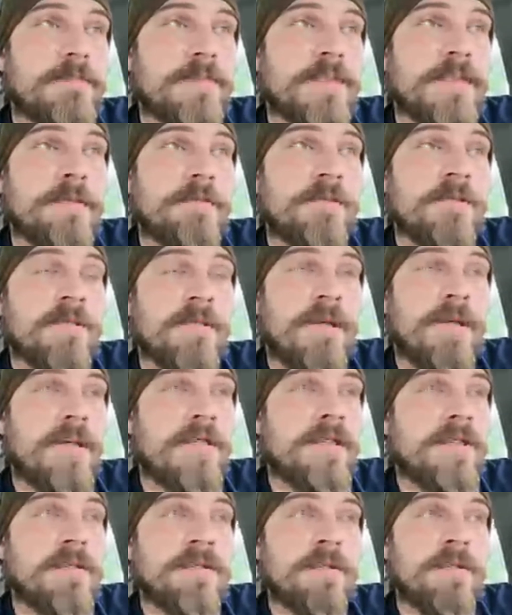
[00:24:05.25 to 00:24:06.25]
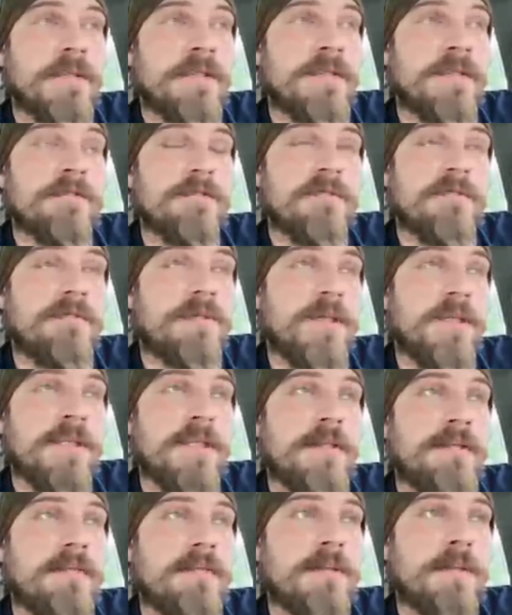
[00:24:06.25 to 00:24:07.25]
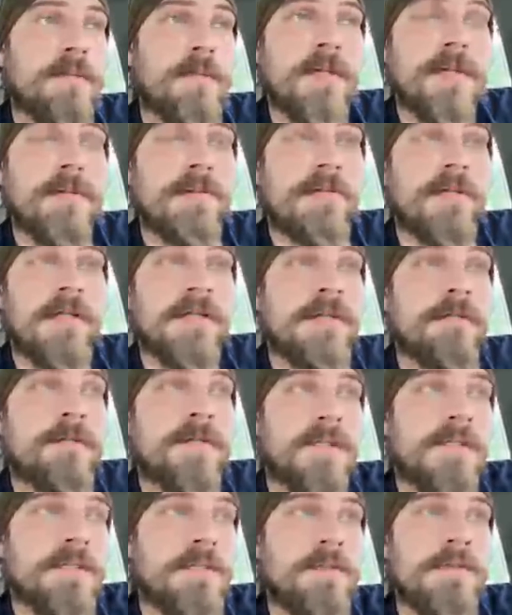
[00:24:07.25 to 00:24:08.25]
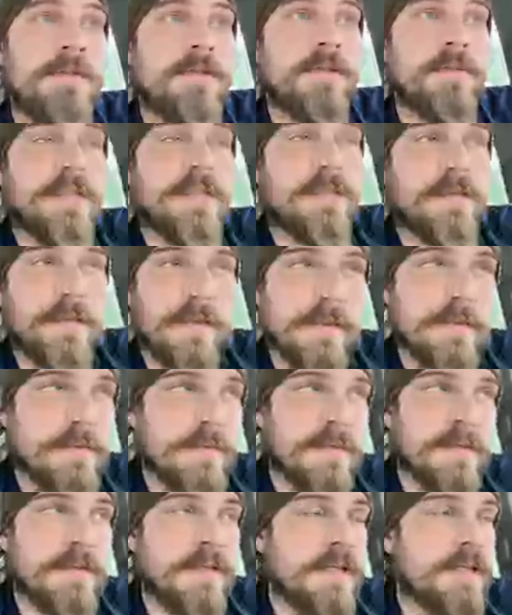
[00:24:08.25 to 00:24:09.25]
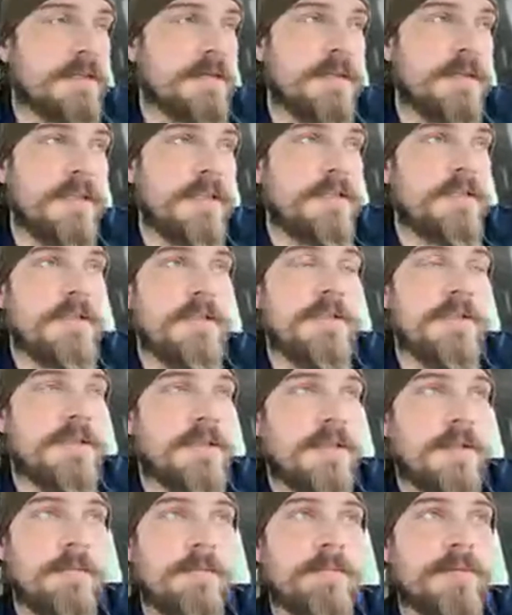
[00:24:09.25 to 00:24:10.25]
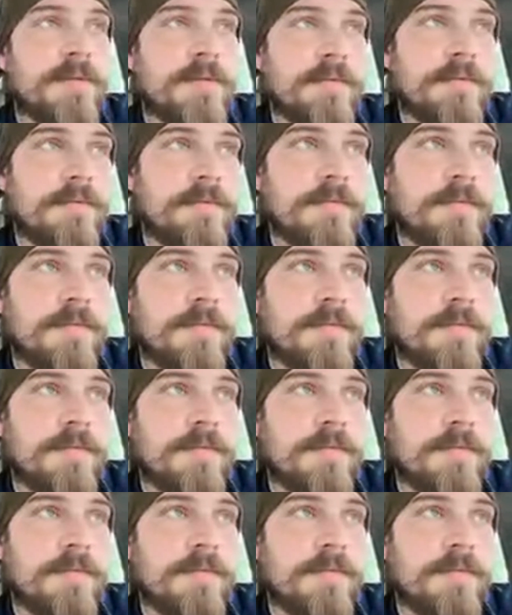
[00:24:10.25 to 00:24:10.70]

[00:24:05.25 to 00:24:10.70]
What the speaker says: I'm sorry this one isn't funny. I'm not bringing you much news about an assassination attempt and